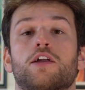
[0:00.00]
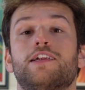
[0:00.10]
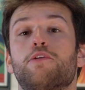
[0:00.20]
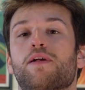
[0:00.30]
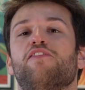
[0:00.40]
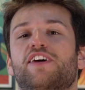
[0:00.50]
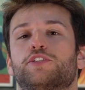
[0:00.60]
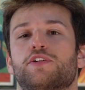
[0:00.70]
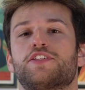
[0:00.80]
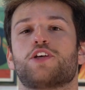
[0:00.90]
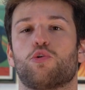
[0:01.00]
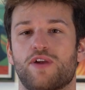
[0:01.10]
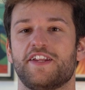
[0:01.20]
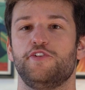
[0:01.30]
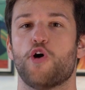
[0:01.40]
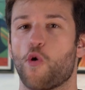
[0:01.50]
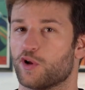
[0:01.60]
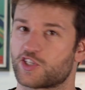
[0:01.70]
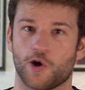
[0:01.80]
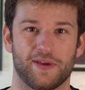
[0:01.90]
ClearML veterans already know
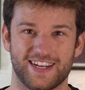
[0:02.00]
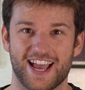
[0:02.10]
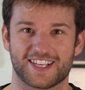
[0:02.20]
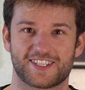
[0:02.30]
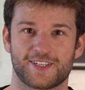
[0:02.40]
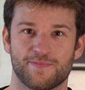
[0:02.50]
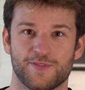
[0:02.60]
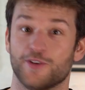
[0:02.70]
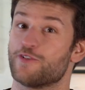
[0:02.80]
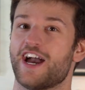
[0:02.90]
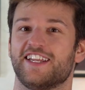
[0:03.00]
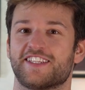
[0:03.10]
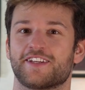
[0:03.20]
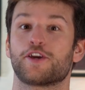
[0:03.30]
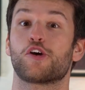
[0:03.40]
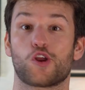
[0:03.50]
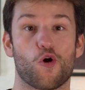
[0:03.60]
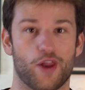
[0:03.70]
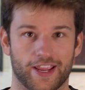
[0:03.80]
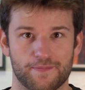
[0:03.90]
what's coming next. You're right,
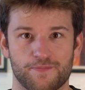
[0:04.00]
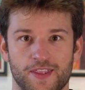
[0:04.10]
cloning.